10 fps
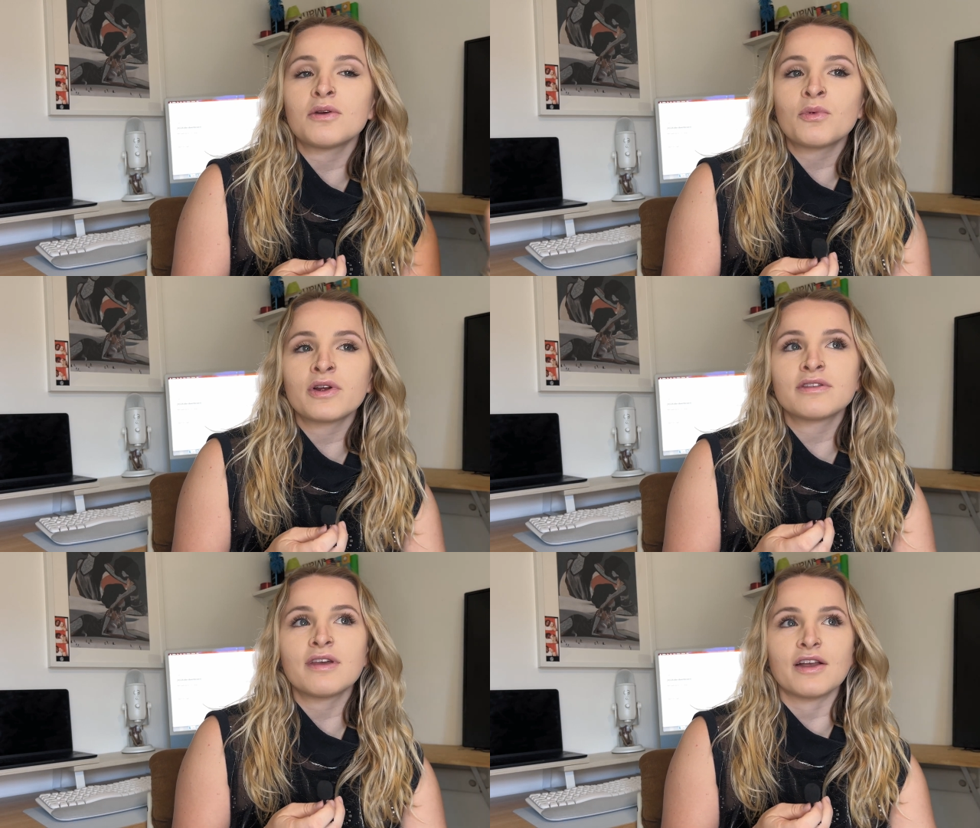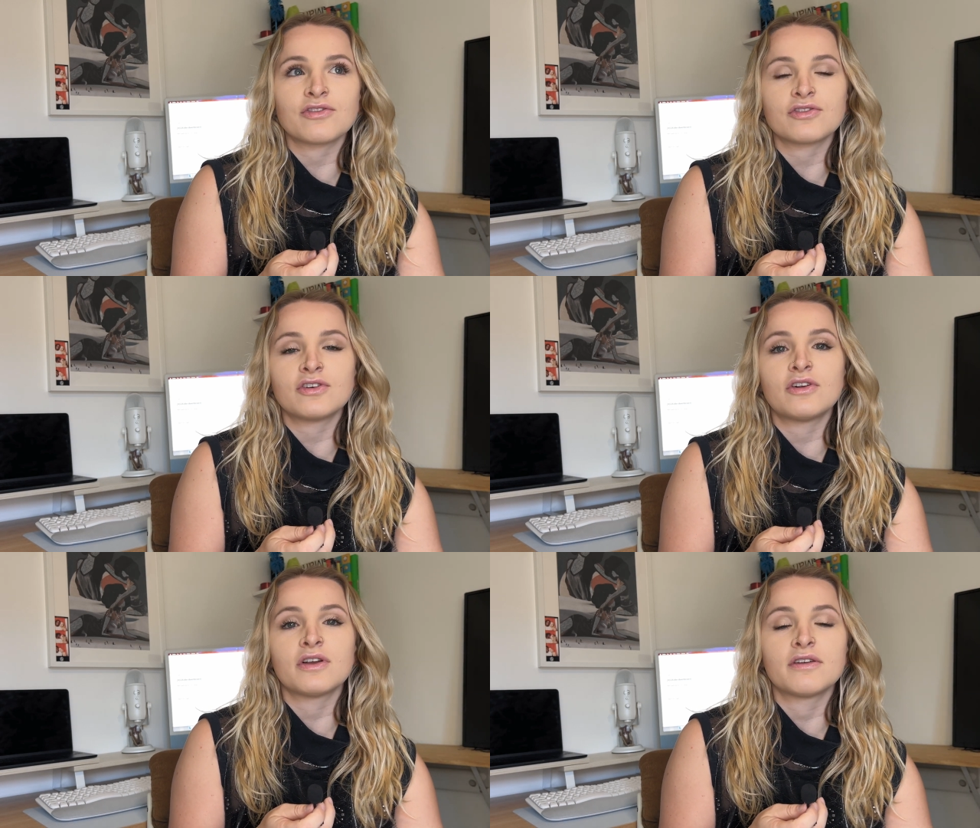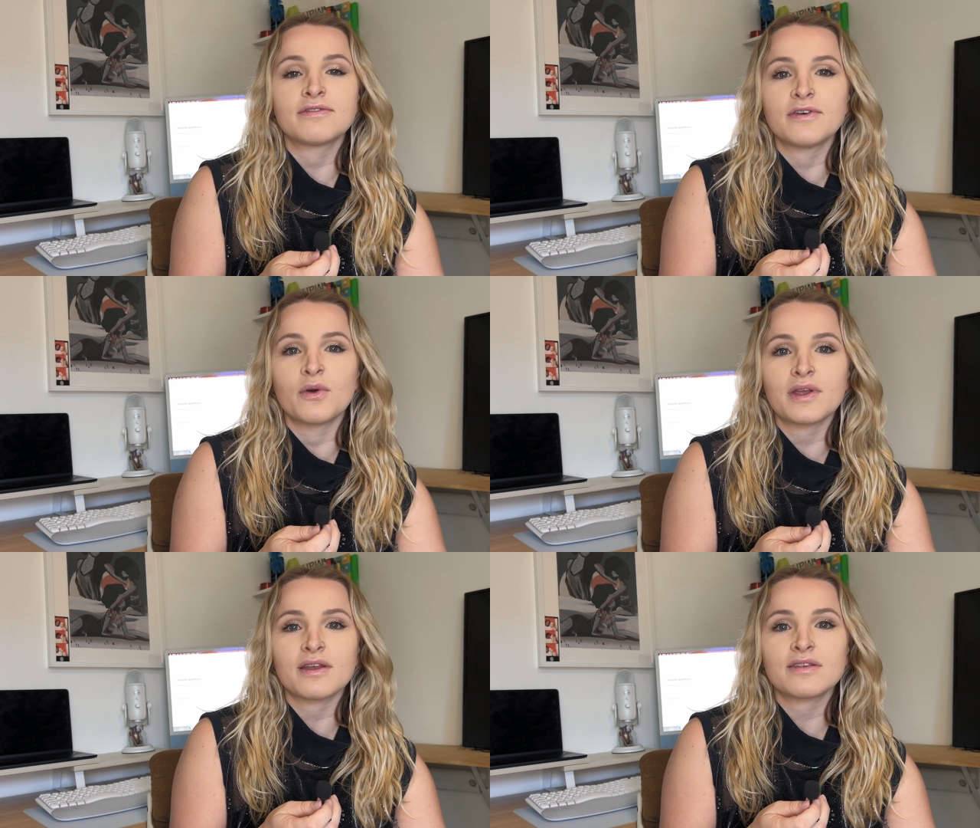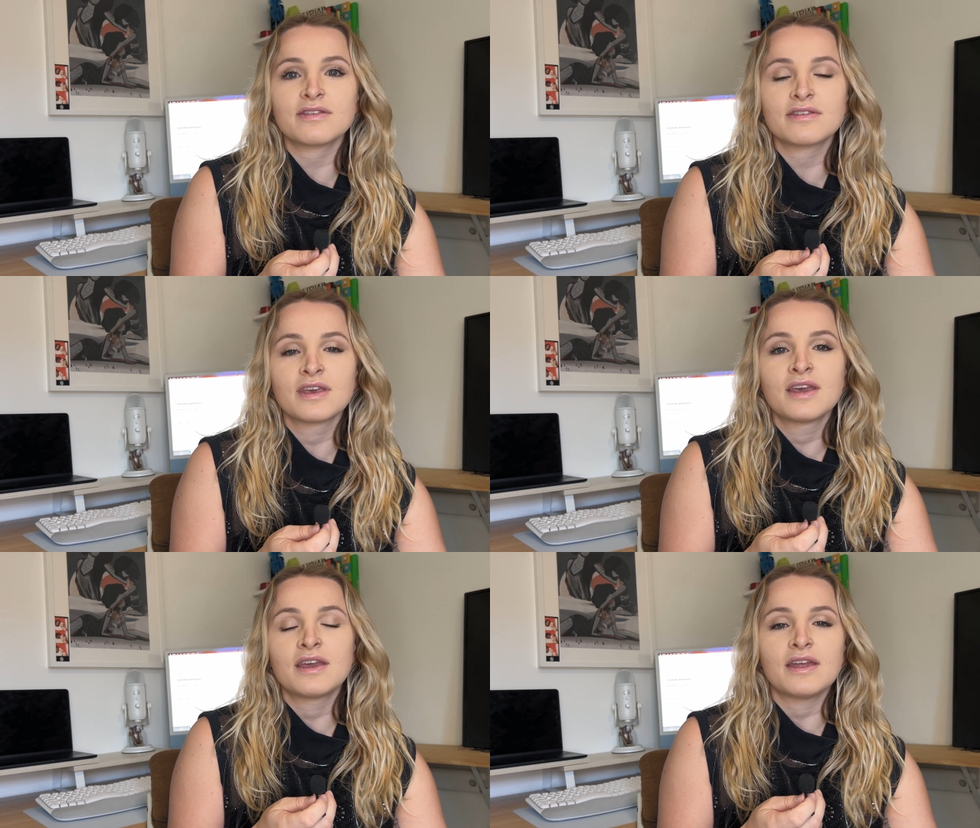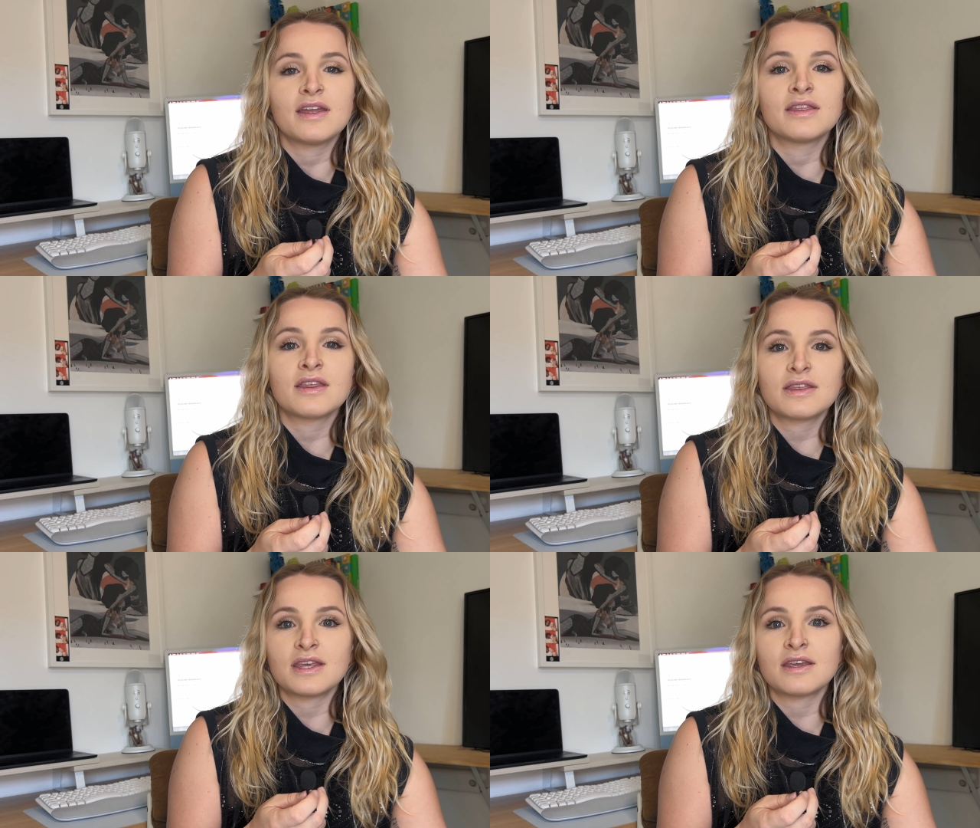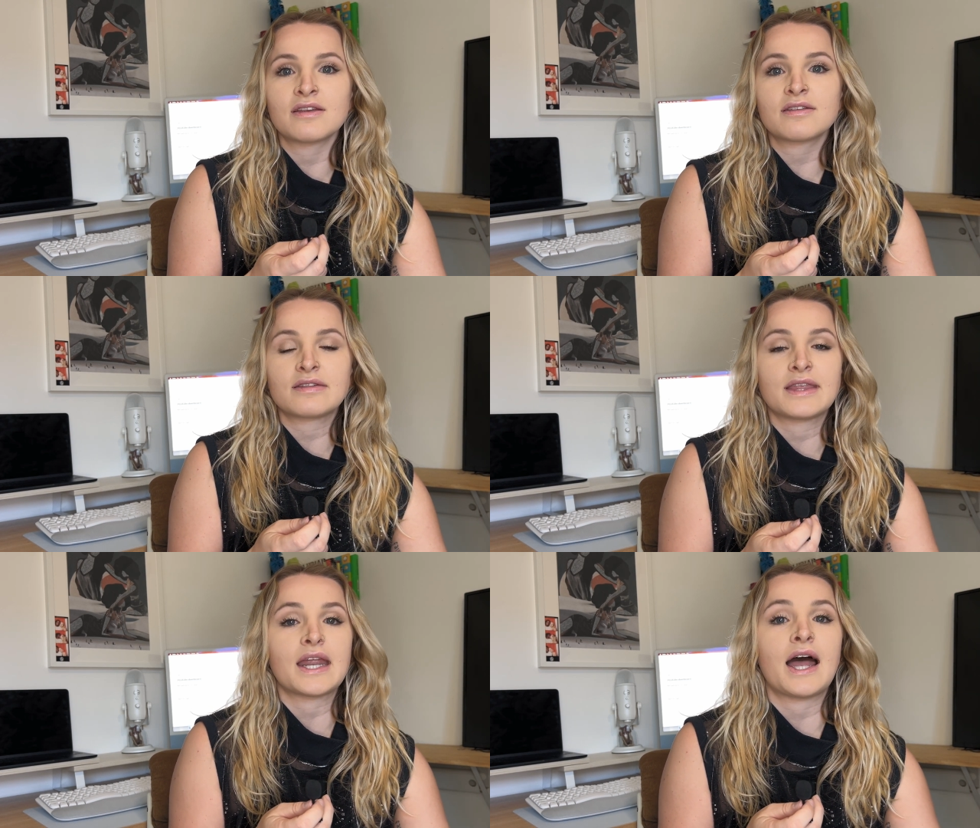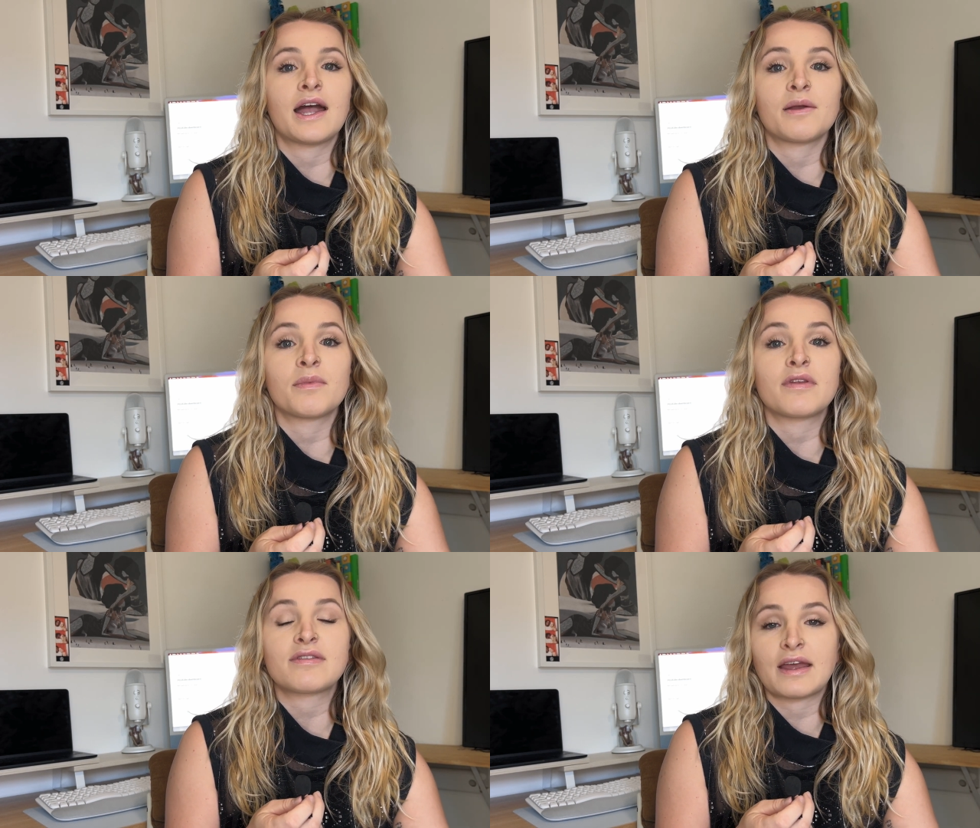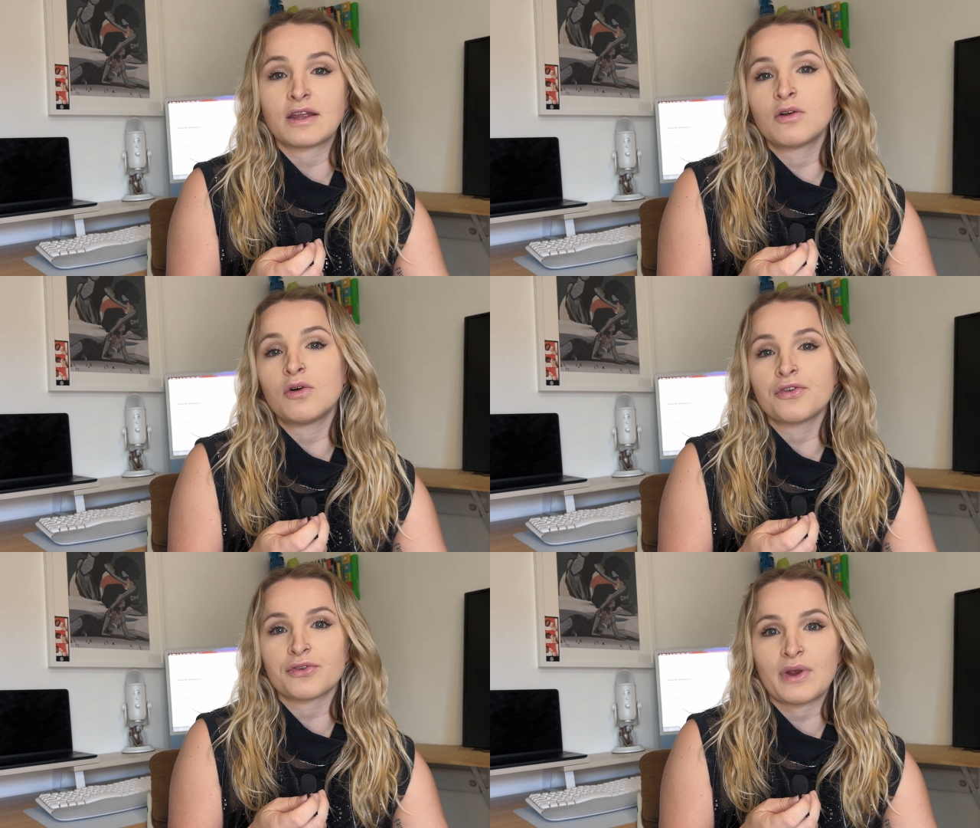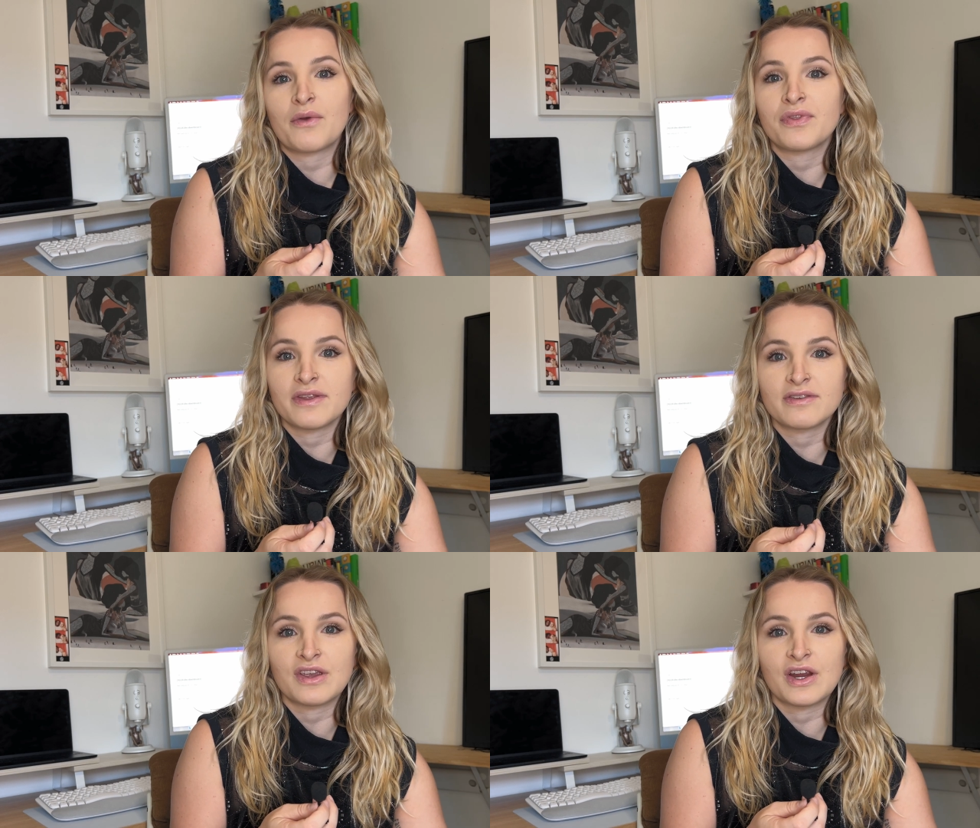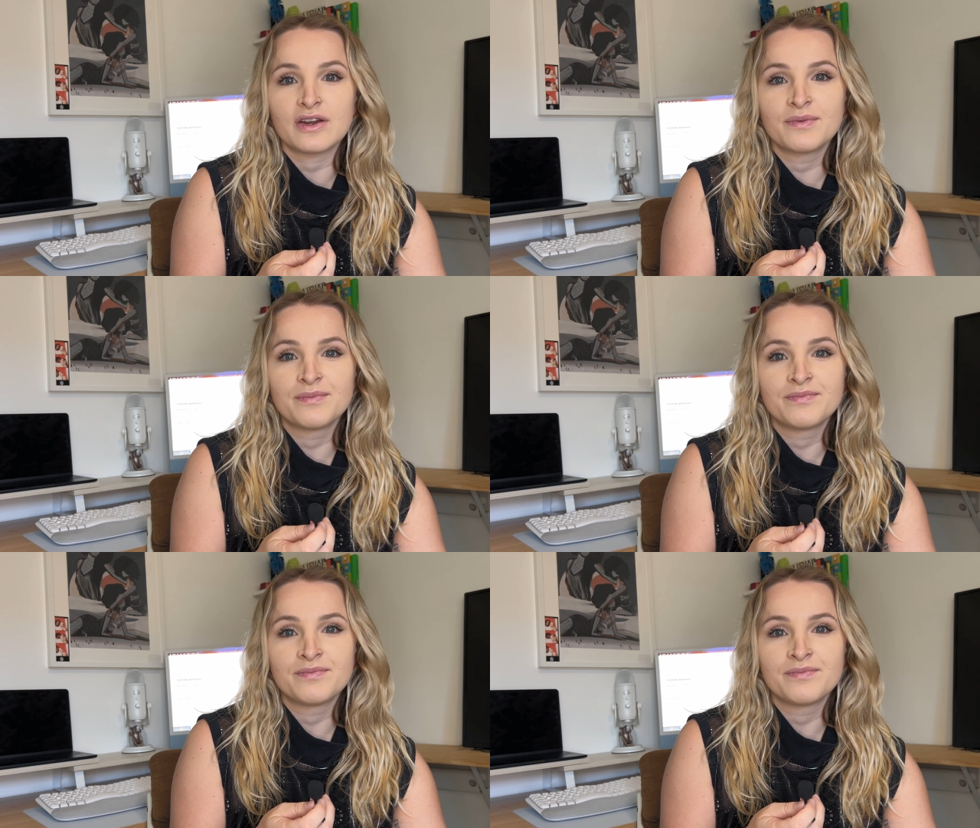more intentional and focused in the things that I'm setting goals around this year.